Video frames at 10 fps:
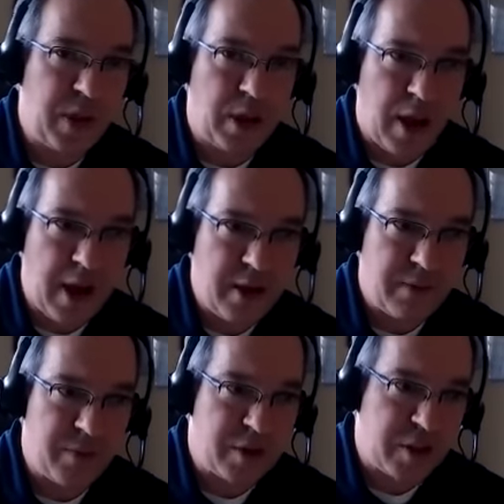kind
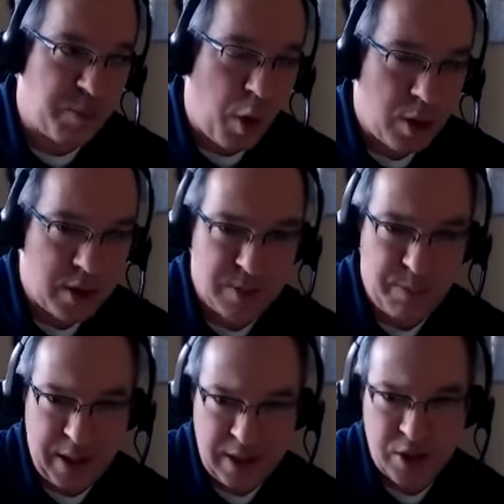of the smallest
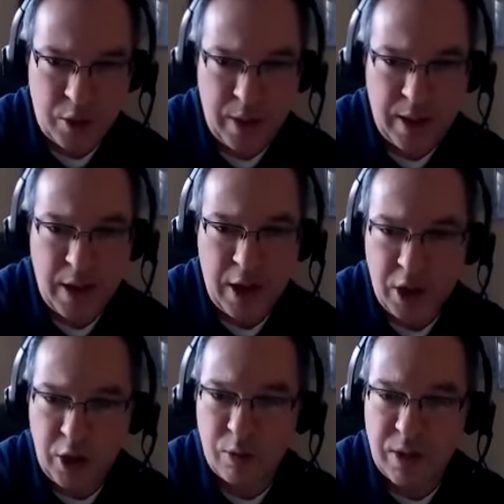piece to it.
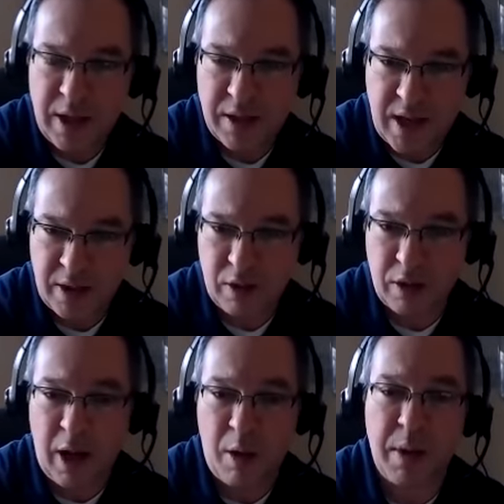You don't need a technical
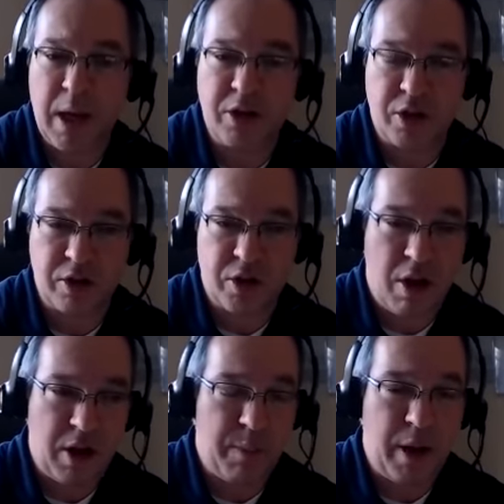account manager to
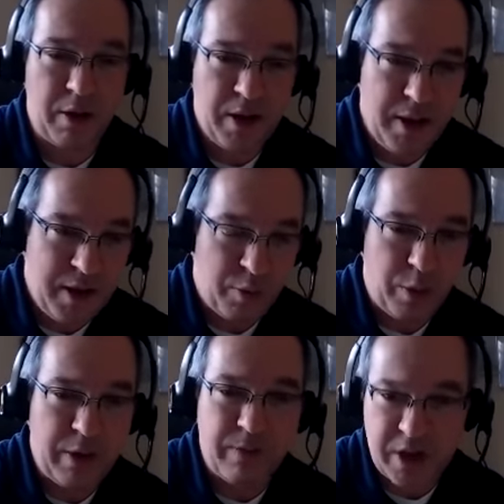talk about
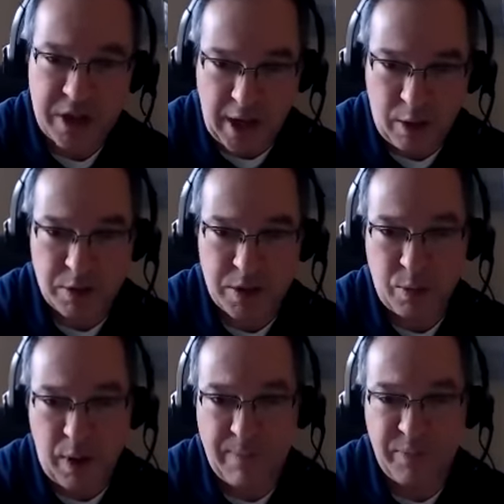refresh cycles,
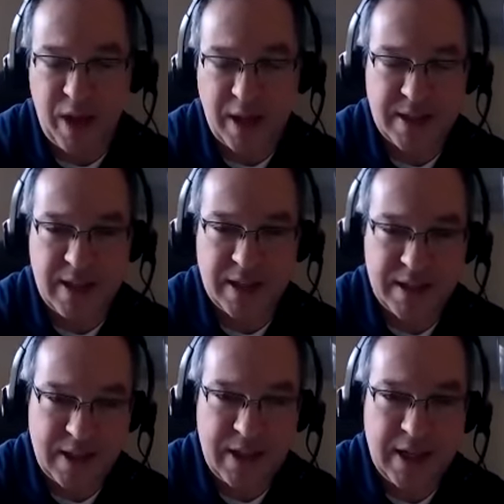right? That's
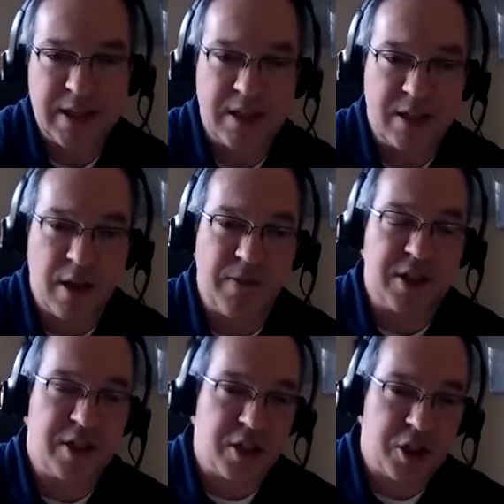the easy stuff.
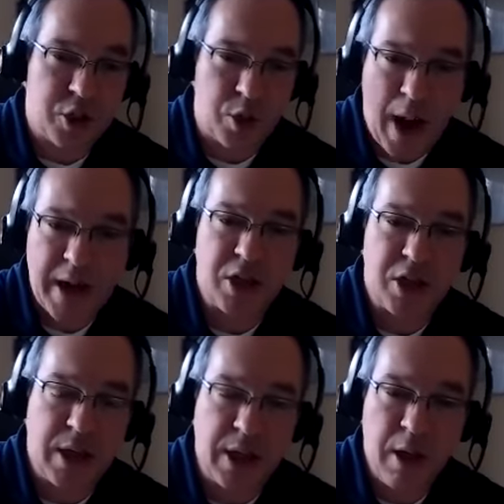It's the
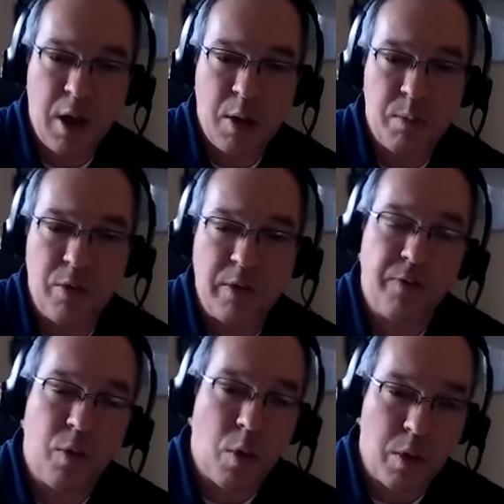strategy moving
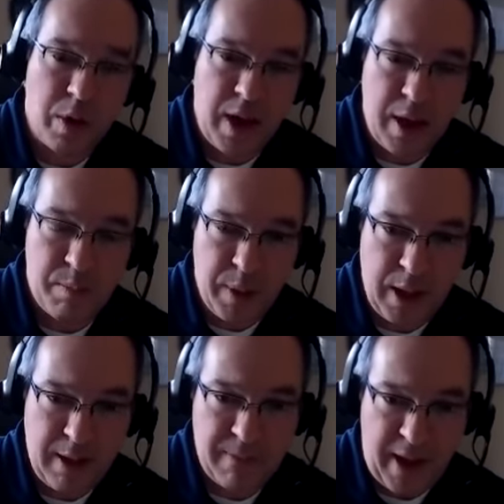forward and
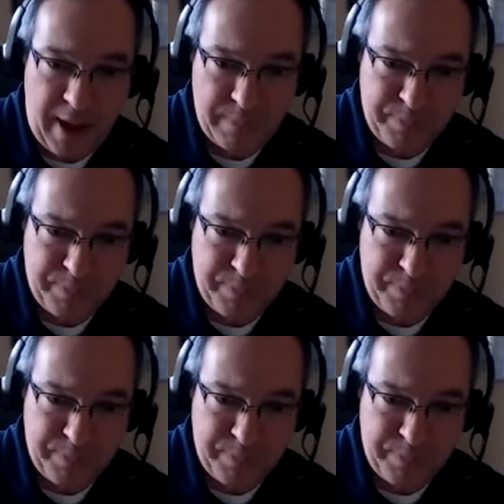being that